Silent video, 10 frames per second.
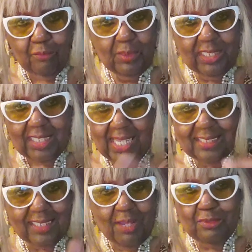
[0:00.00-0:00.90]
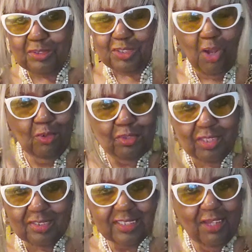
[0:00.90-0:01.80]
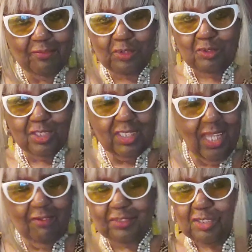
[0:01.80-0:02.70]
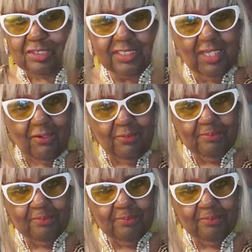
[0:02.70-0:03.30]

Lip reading: When the last time you told yourself you loved yourself?